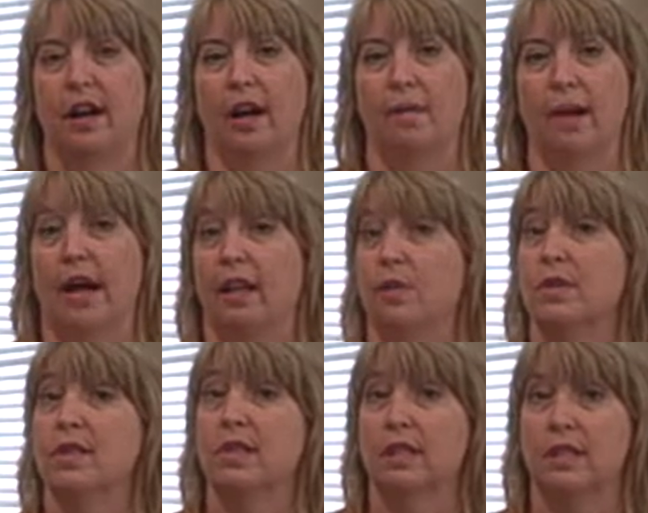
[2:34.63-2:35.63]
Allie was
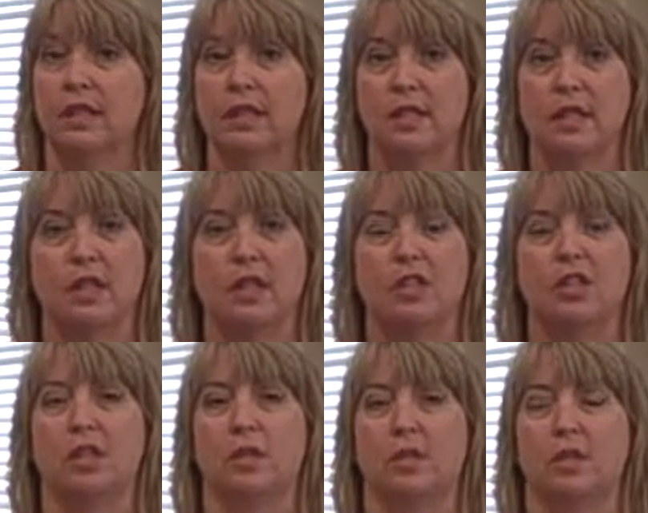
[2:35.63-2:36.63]
still dizzy.
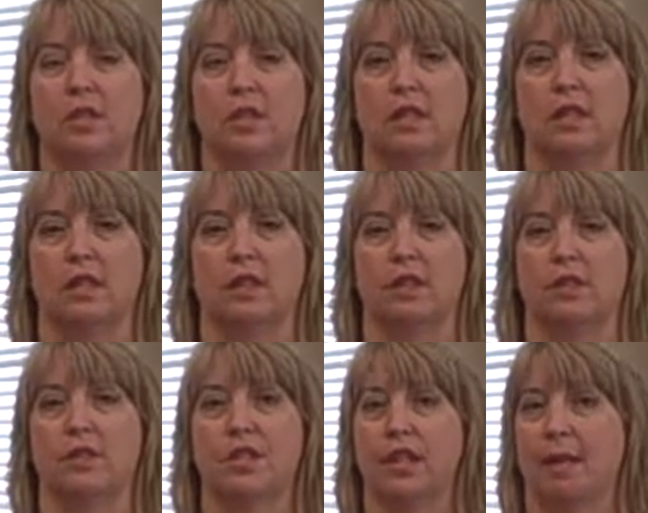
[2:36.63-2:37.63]
She was still
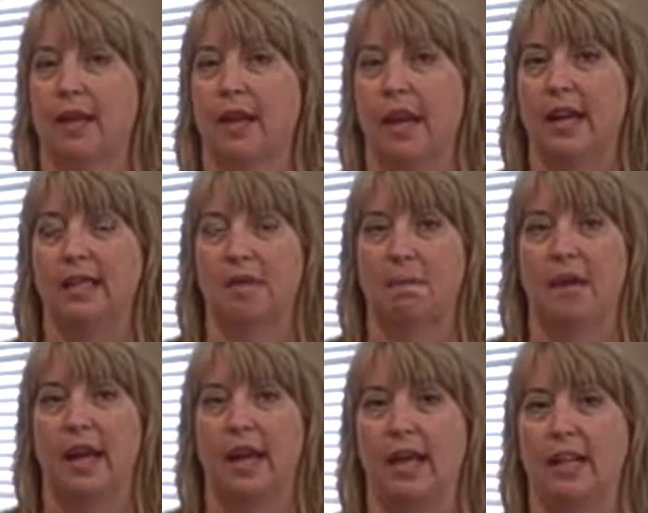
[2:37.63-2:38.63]
stomach aches and
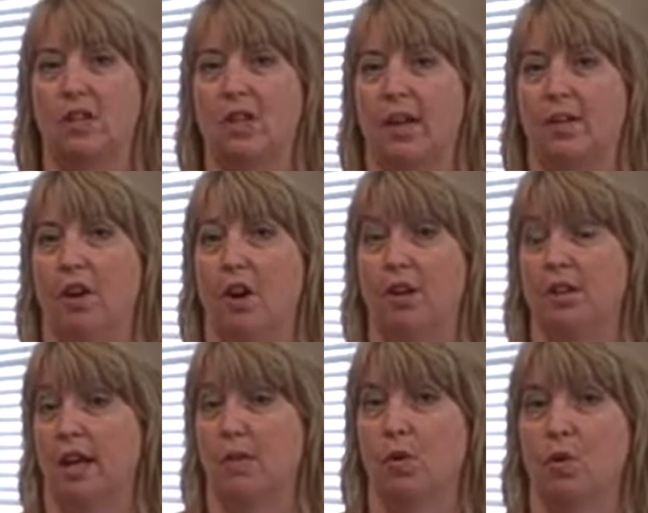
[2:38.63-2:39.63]
pains. She was having a hard
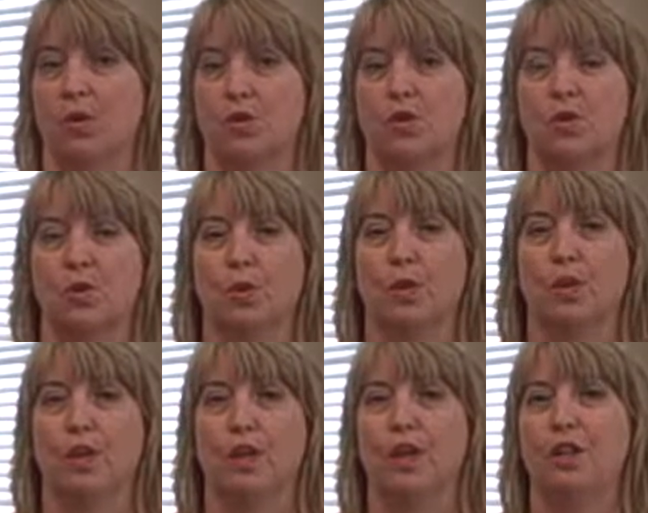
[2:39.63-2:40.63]
time going to
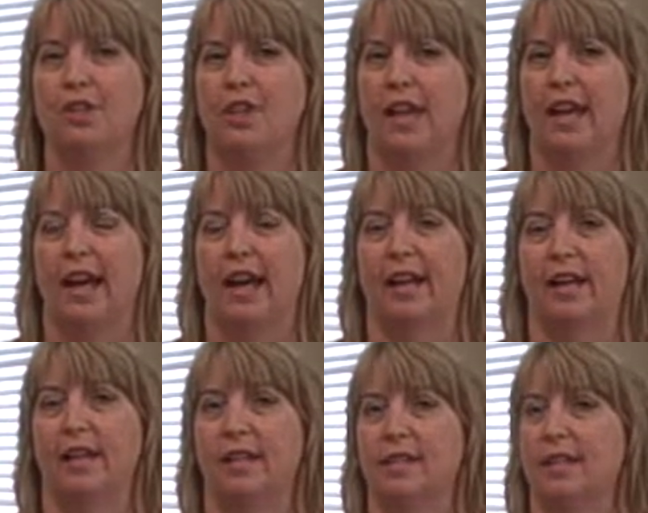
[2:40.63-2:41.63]
school. She had
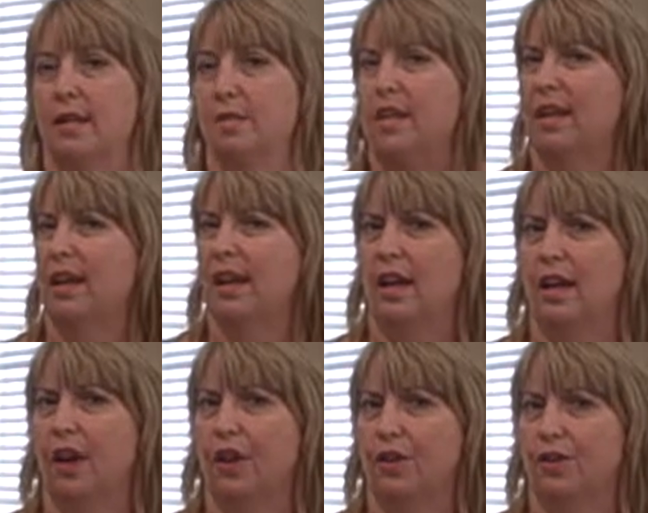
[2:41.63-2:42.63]
something
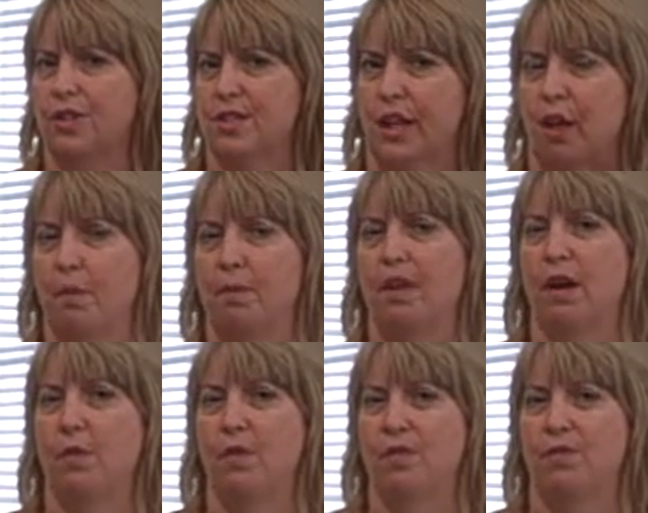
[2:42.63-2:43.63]
on her scalp
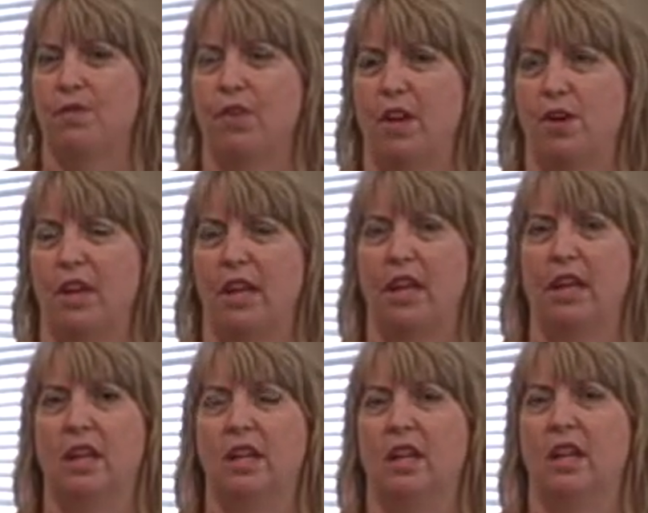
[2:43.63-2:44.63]
that was a very
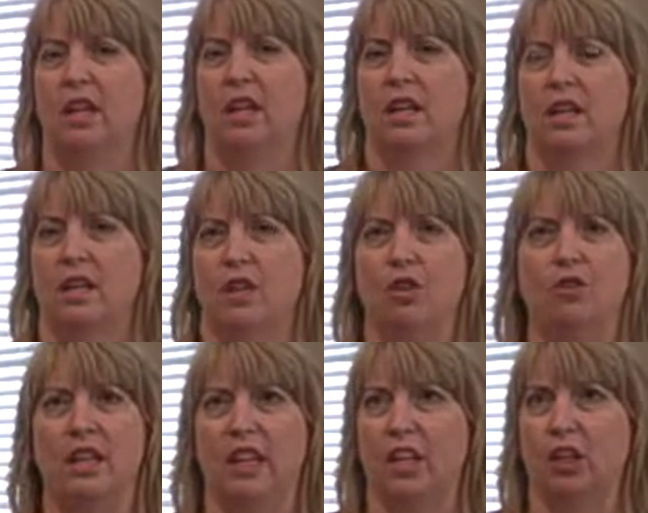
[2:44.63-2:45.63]

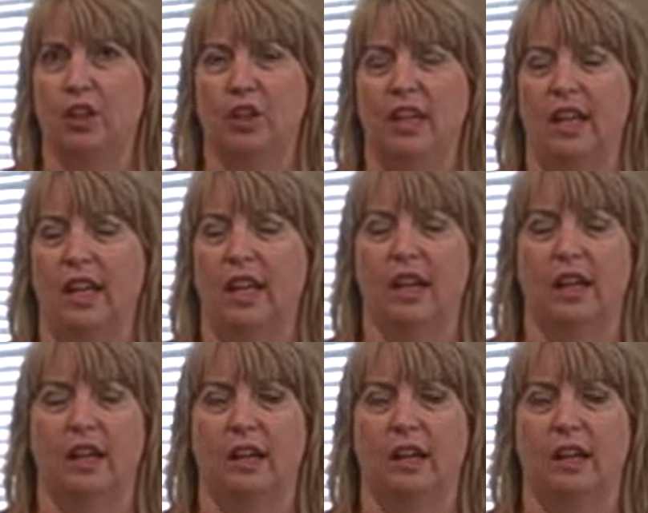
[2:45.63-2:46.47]
unique looking,